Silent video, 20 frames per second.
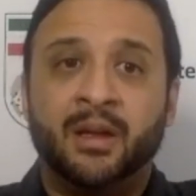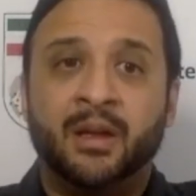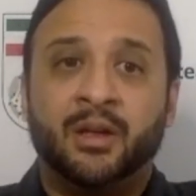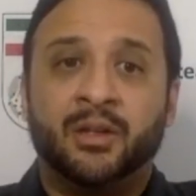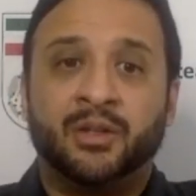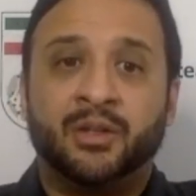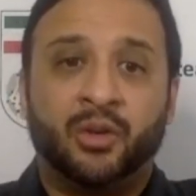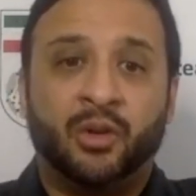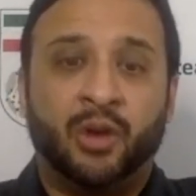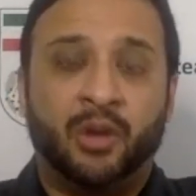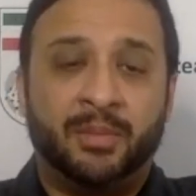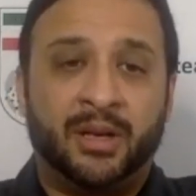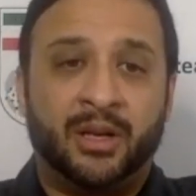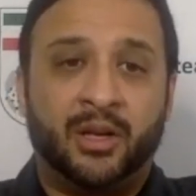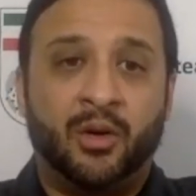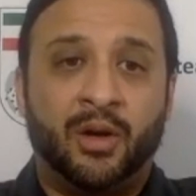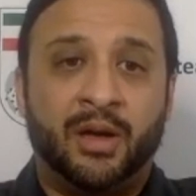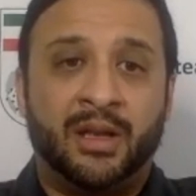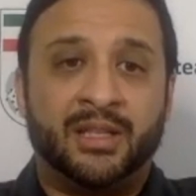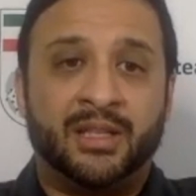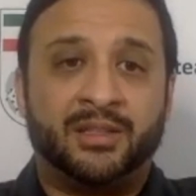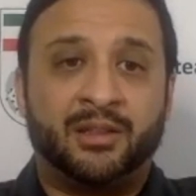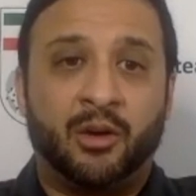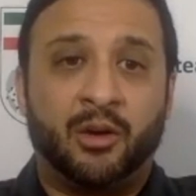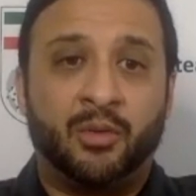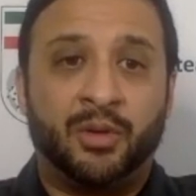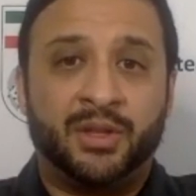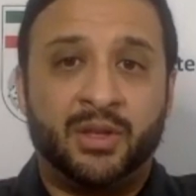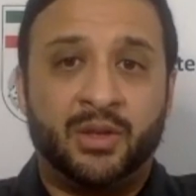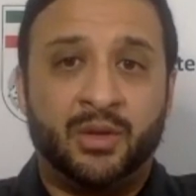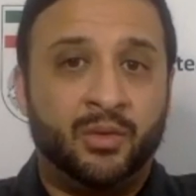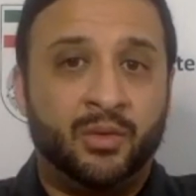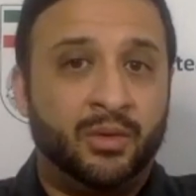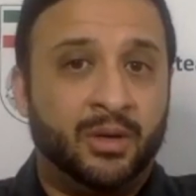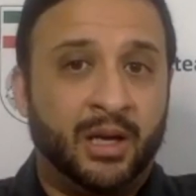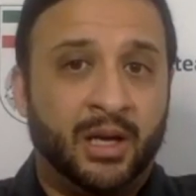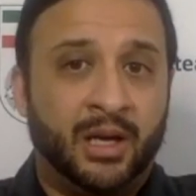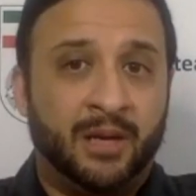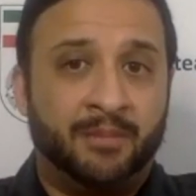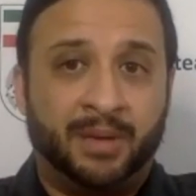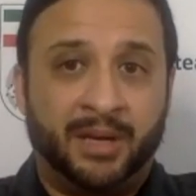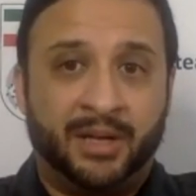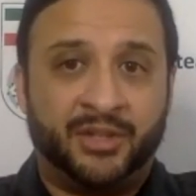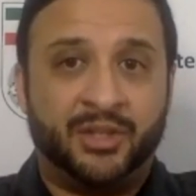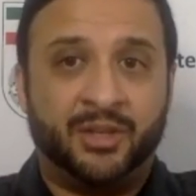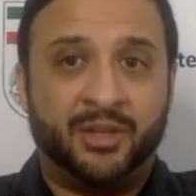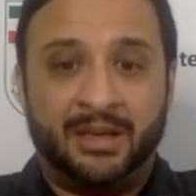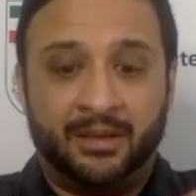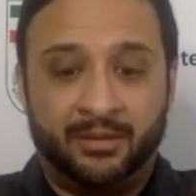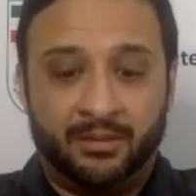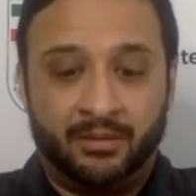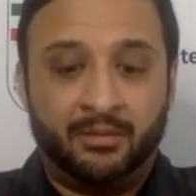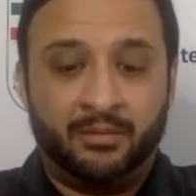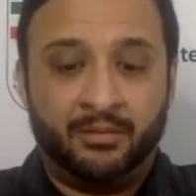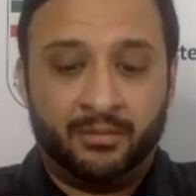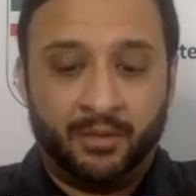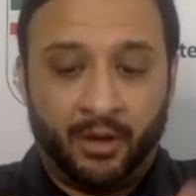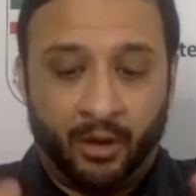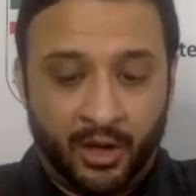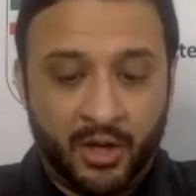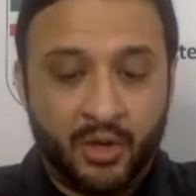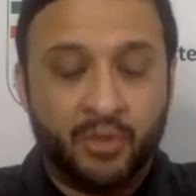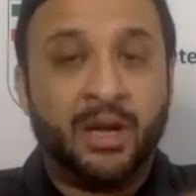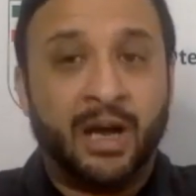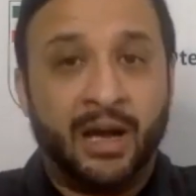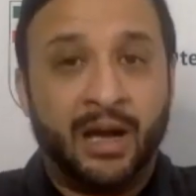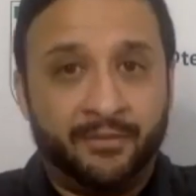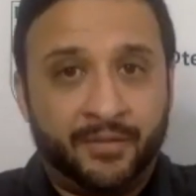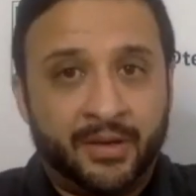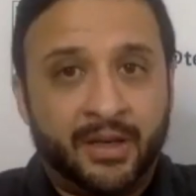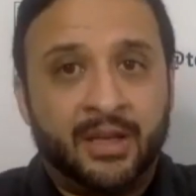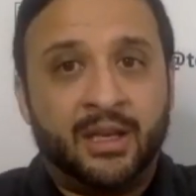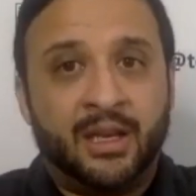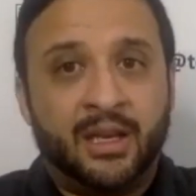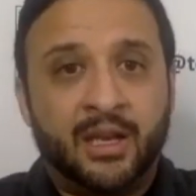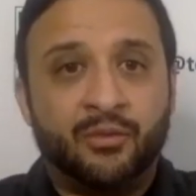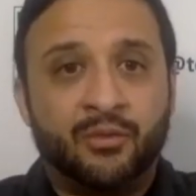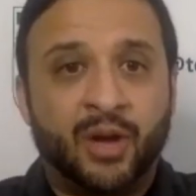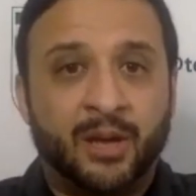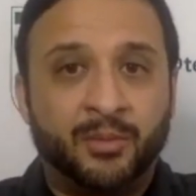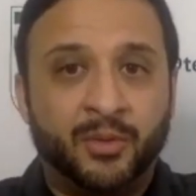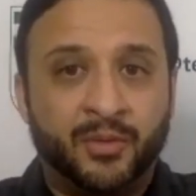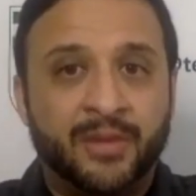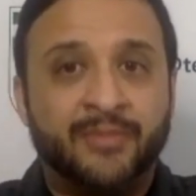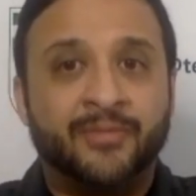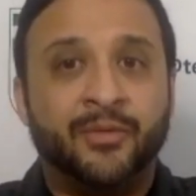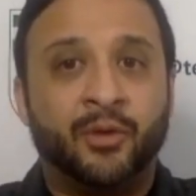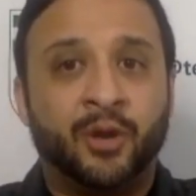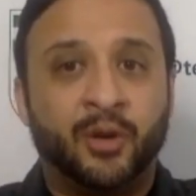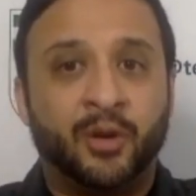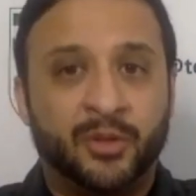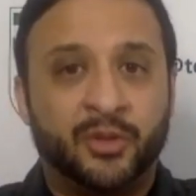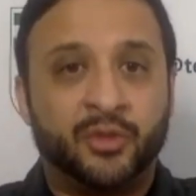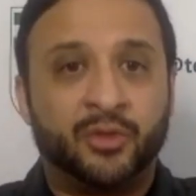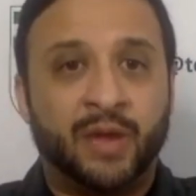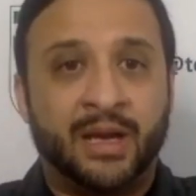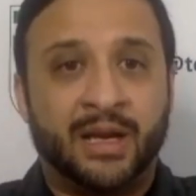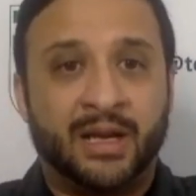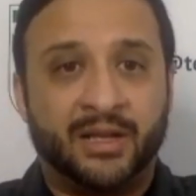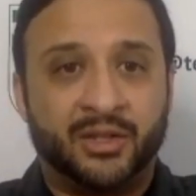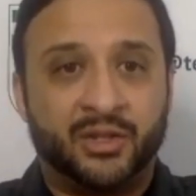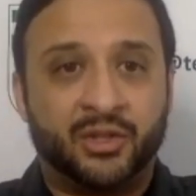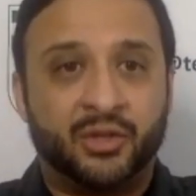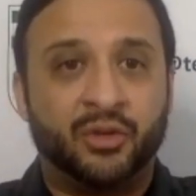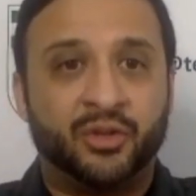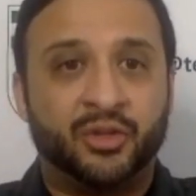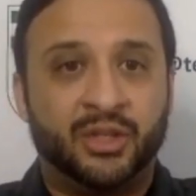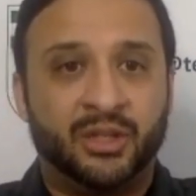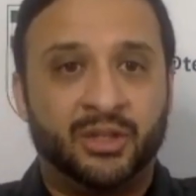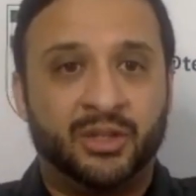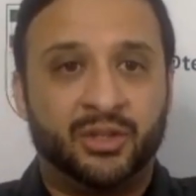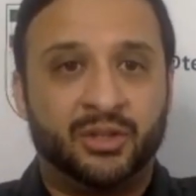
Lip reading: So I'm going to go ahead and start with you, Pasha. I mean, are you confident in Iran moving forward with Dragan Skocic?